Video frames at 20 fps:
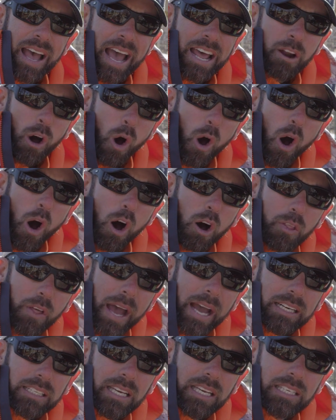and all
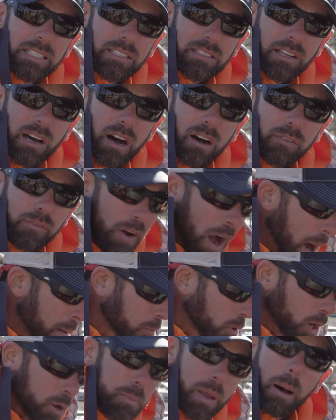that key stuff.
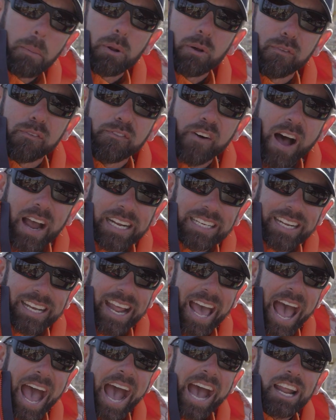I'm gonna be able to find it
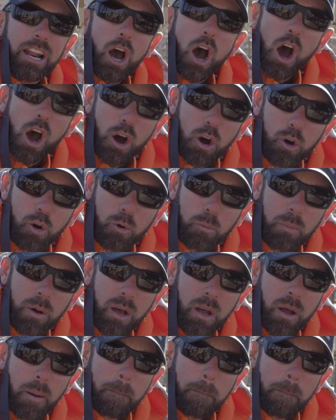at home